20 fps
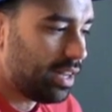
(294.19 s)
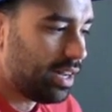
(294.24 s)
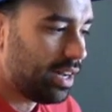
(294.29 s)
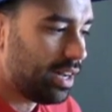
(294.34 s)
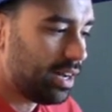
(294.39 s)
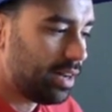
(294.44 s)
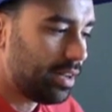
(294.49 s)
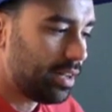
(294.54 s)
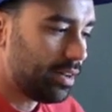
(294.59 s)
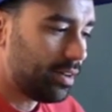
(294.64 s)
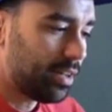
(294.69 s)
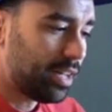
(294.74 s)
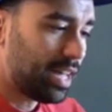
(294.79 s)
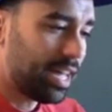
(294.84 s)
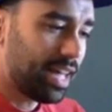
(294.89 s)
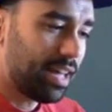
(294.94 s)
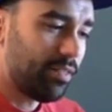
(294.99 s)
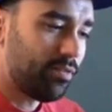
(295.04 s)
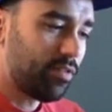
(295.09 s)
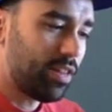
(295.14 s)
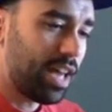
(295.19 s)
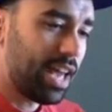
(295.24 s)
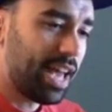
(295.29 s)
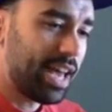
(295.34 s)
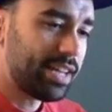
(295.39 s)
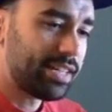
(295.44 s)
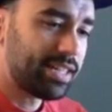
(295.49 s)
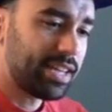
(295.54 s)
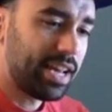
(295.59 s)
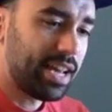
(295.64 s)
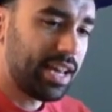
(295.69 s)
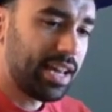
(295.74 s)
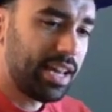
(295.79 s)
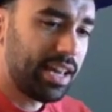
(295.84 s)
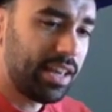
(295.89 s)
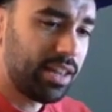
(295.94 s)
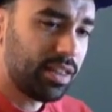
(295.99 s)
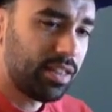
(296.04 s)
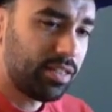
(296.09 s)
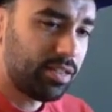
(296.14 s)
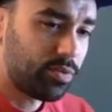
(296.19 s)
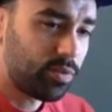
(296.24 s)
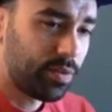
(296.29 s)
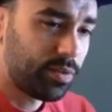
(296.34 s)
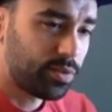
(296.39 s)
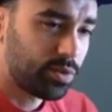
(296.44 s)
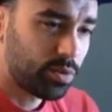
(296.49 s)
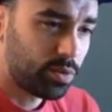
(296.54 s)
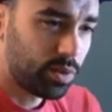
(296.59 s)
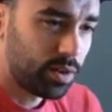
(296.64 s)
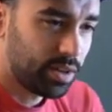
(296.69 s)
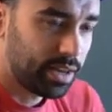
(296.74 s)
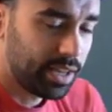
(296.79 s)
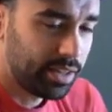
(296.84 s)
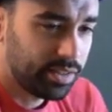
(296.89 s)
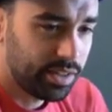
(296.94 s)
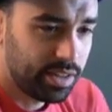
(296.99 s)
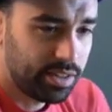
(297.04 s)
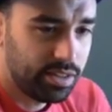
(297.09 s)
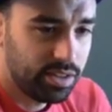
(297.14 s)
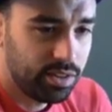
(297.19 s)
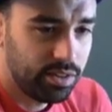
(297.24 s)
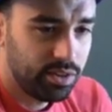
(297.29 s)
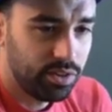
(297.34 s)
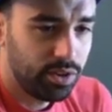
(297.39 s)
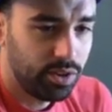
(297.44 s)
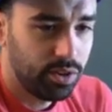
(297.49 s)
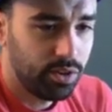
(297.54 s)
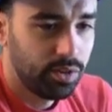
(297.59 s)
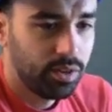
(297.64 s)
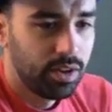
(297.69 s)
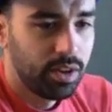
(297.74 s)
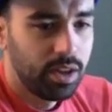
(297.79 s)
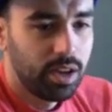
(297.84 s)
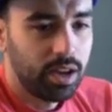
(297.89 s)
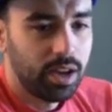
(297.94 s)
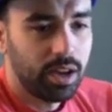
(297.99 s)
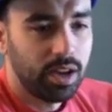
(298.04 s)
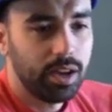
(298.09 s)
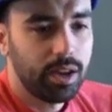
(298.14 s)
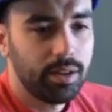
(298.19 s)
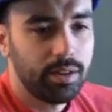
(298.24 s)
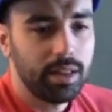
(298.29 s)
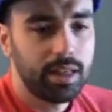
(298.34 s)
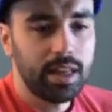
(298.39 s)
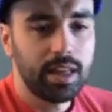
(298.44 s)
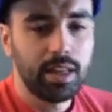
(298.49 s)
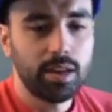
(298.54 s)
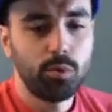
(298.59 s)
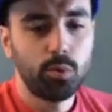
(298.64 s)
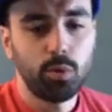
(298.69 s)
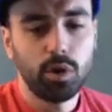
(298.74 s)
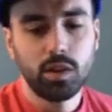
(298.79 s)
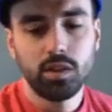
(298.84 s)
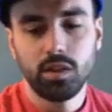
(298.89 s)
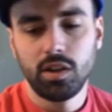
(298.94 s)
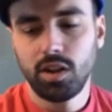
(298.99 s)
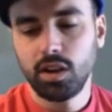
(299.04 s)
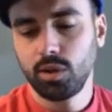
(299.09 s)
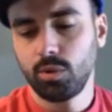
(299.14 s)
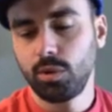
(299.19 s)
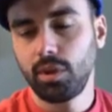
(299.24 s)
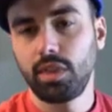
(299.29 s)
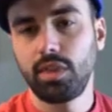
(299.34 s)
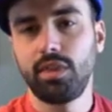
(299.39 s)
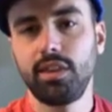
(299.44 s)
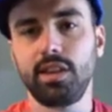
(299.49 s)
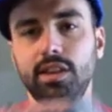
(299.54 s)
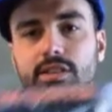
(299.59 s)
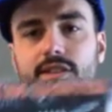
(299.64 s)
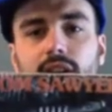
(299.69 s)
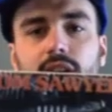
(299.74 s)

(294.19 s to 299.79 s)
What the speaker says: at a thrift store, as I tend to do, along with these